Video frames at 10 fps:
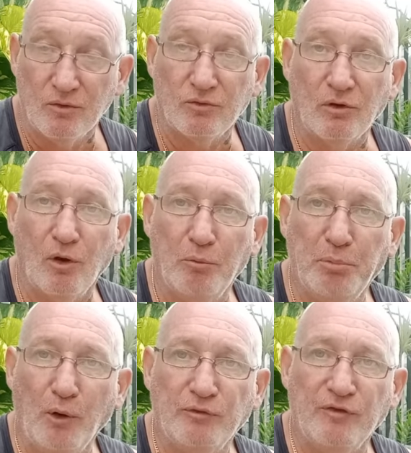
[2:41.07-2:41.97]
So
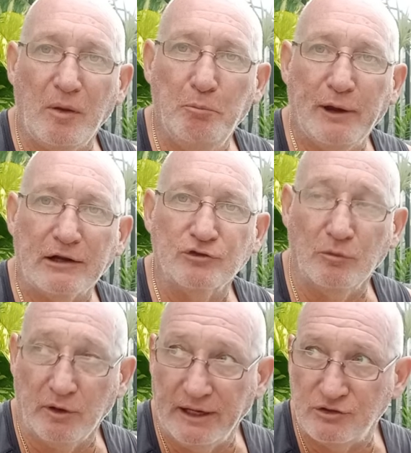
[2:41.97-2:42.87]
both of them packed
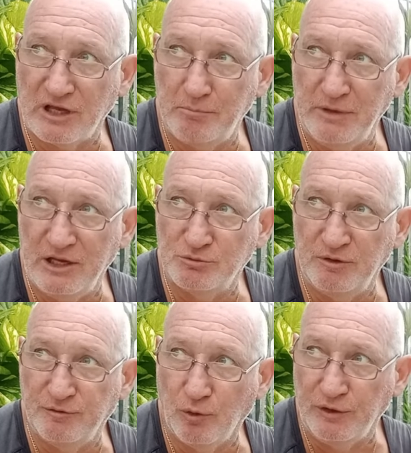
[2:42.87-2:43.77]
up like 10 minutes
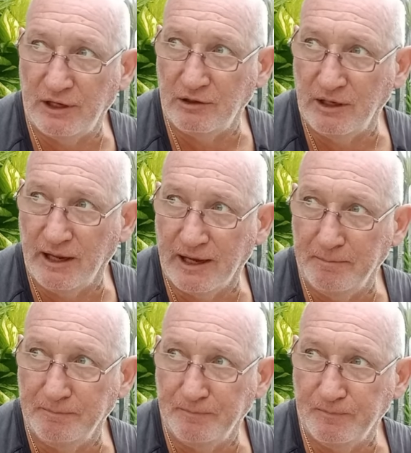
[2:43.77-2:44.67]
before the end of the game.